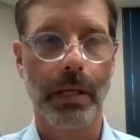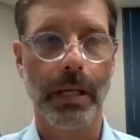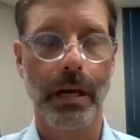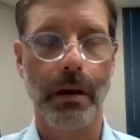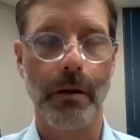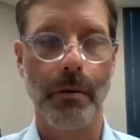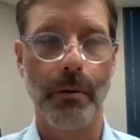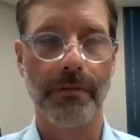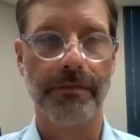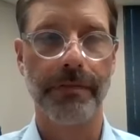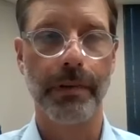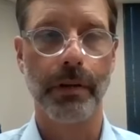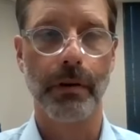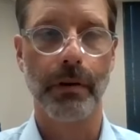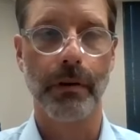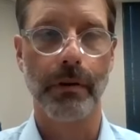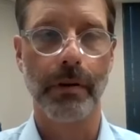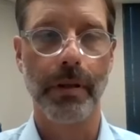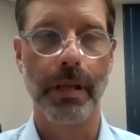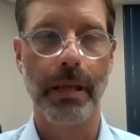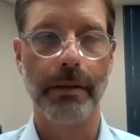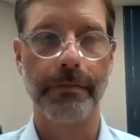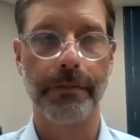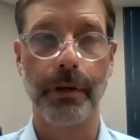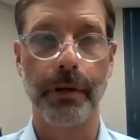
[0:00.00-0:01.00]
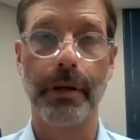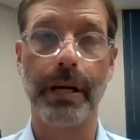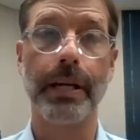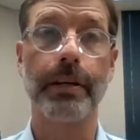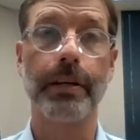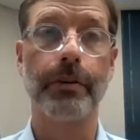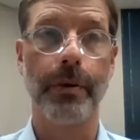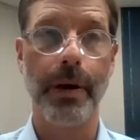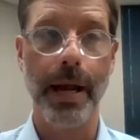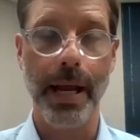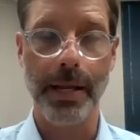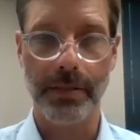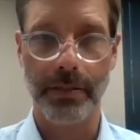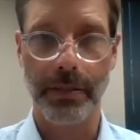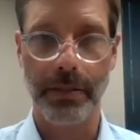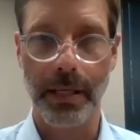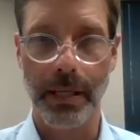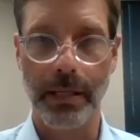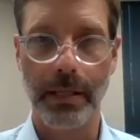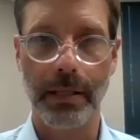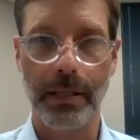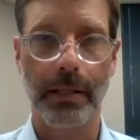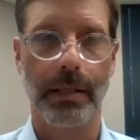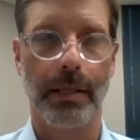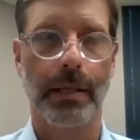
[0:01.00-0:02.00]
you know, if you're
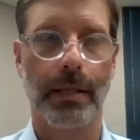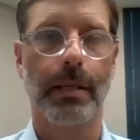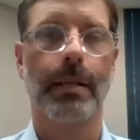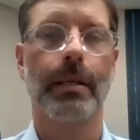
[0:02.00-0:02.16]
interested,